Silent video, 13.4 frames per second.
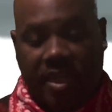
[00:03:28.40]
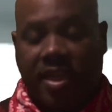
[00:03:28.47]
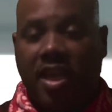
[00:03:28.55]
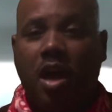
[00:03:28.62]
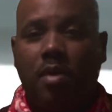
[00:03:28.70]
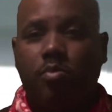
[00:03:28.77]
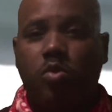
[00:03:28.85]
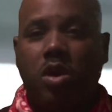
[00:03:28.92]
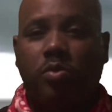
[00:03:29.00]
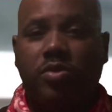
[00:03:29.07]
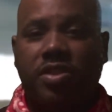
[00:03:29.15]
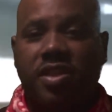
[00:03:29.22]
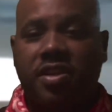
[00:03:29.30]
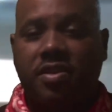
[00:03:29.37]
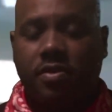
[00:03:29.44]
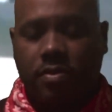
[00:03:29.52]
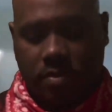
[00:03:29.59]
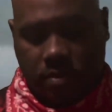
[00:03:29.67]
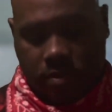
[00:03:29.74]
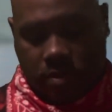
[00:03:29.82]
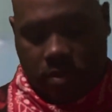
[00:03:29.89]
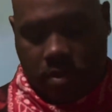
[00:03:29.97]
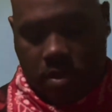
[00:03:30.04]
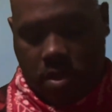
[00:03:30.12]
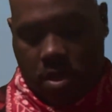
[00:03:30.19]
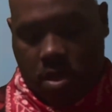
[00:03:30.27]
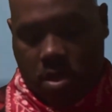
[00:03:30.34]
Cowboy was there,
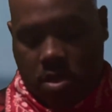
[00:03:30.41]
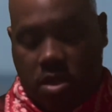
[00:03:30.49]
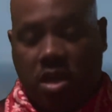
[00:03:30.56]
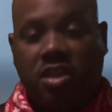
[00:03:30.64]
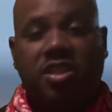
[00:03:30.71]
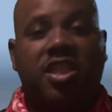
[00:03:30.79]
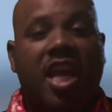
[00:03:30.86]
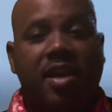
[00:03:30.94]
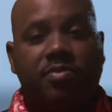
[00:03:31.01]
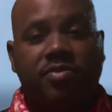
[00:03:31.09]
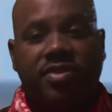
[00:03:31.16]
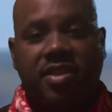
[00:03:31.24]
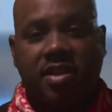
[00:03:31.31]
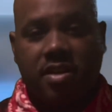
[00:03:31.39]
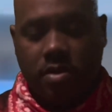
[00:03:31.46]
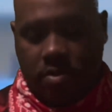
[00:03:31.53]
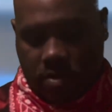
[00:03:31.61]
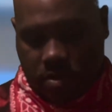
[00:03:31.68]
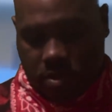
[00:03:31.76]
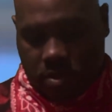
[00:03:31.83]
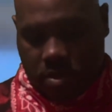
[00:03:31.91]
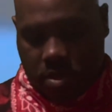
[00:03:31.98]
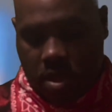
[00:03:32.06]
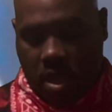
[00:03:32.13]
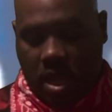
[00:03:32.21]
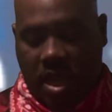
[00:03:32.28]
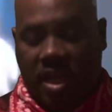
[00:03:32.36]
Young James was there,
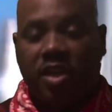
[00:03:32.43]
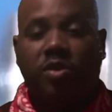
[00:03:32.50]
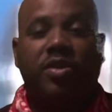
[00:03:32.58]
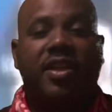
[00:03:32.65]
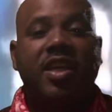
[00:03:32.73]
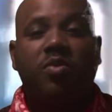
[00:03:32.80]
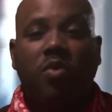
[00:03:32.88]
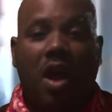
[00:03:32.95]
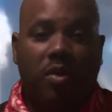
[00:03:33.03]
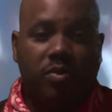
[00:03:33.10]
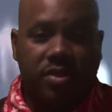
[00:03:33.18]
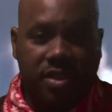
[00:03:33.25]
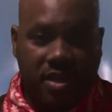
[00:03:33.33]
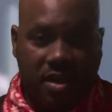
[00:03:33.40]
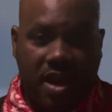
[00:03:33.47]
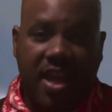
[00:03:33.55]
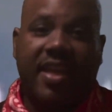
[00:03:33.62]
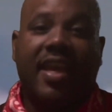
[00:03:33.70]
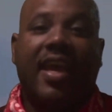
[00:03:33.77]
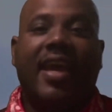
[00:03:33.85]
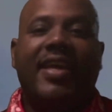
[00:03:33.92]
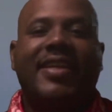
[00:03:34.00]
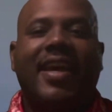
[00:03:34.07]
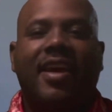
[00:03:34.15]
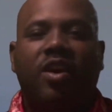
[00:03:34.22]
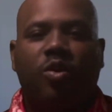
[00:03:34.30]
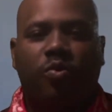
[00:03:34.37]
and Lil D-Rock was there, aka
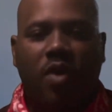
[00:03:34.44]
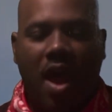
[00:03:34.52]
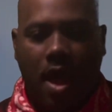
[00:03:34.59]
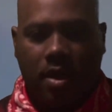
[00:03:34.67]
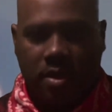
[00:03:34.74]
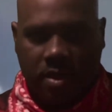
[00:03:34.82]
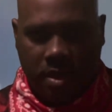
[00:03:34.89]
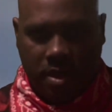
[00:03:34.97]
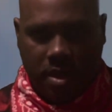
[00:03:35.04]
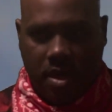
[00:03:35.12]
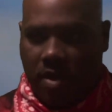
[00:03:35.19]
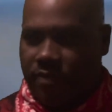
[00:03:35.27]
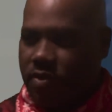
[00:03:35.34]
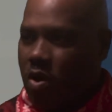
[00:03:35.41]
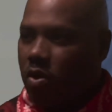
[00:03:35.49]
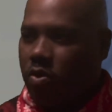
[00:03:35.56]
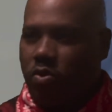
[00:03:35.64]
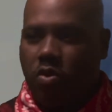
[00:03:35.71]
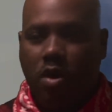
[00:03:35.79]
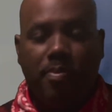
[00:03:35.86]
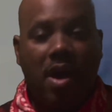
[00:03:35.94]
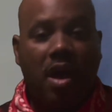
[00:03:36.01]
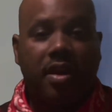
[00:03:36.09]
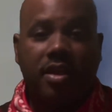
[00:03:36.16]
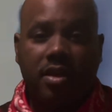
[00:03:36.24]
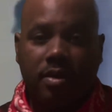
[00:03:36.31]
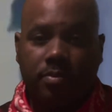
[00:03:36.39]
Dago Rock. If y'all don't know about
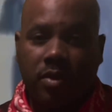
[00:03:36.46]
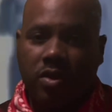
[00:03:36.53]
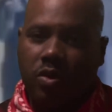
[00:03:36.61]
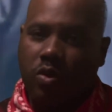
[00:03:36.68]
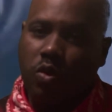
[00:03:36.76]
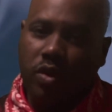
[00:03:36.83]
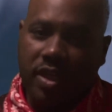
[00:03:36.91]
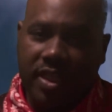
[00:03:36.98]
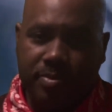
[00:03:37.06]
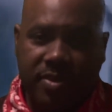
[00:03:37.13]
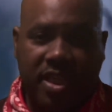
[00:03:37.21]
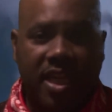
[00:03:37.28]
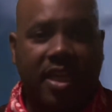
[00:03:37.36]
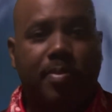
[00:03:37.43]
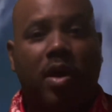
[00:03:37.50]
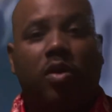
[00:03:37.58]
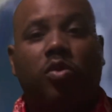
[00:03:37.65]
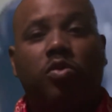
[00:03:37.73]
him, Google him, check him out on